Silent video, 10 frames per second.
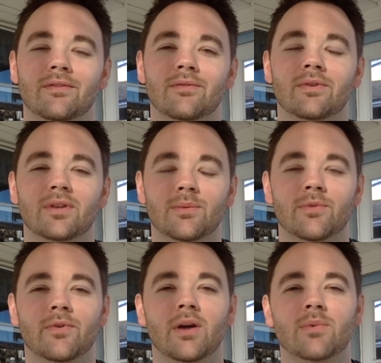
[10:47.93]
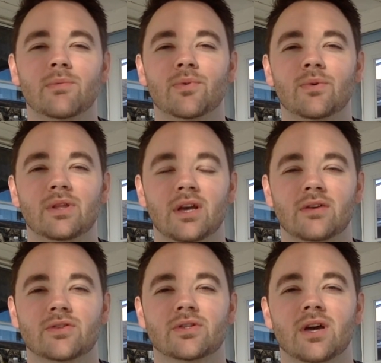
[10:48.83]
really provide people with
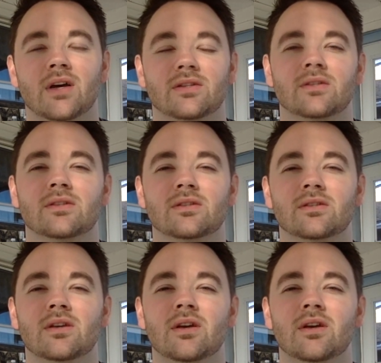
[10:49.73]
exercises